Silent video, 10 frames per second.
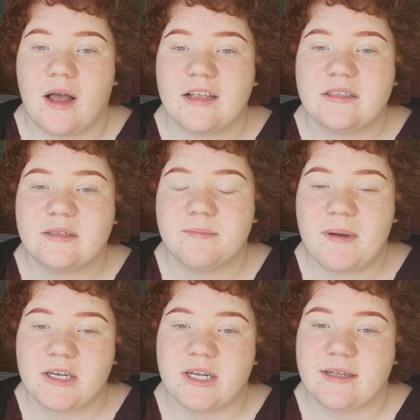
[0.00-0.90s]

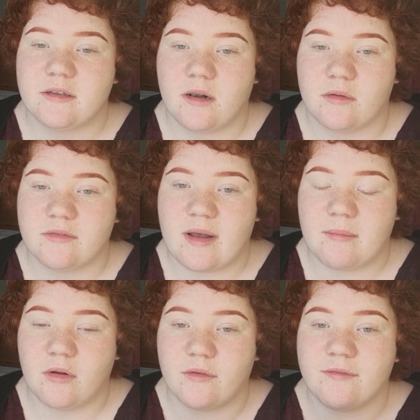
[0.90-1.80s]
especially to close
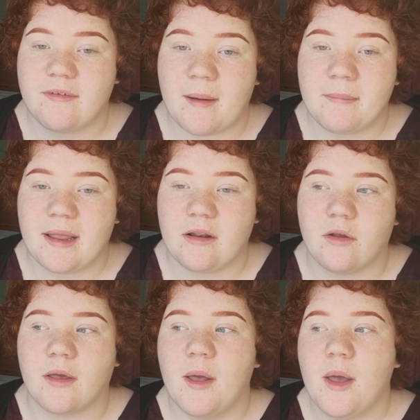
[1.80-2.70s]
family,
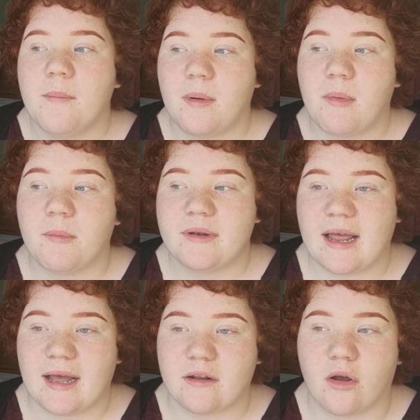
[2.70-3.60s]
like, my mum or dad.